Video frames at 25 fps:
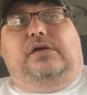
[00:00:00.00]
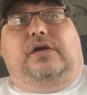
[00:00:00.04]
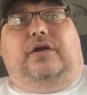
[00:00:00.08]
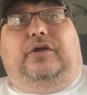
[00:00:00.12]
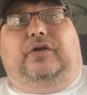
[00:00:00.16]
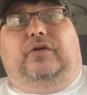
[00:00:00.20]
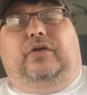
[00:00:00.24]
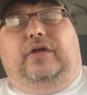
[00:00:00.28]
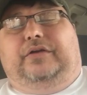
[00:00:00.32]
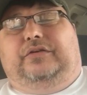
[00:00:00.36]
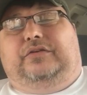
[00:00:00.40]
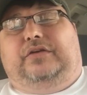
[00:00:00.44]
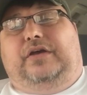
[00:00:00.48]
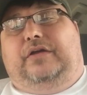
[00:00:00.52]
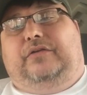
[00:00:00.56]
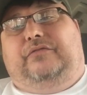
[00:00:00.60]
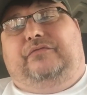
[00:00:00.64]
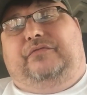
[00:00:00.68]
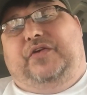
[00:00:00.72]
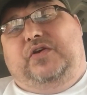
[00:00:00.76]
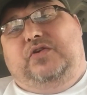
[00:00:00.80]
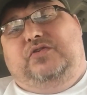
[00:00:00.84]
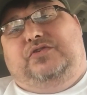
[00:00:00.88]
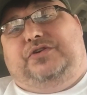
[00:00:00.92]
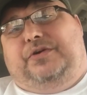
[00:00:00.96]
that's on
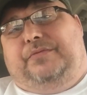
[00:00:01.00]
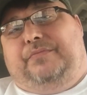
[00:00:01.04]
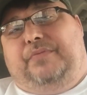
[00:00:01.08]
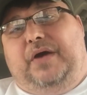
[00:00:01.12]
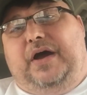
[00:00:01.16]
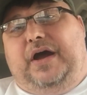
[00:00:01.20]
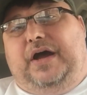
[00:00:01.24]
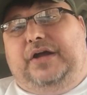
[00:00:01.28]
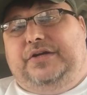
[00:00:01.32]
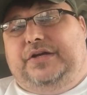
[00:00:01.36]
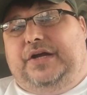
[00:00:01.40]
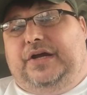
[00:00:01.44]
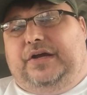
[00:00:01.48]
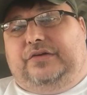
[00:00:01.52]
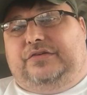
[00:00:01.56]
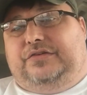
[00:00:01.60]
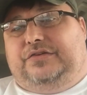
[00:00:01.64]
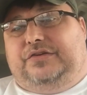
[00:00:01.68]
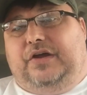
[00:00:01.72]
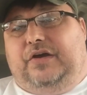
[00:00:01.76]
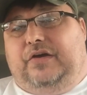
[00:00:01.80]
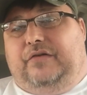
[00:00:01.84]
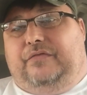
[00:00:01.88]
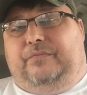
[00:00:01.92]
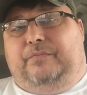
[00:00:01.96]
future project
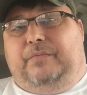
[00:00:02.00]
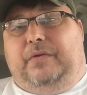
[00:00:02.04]
stuff.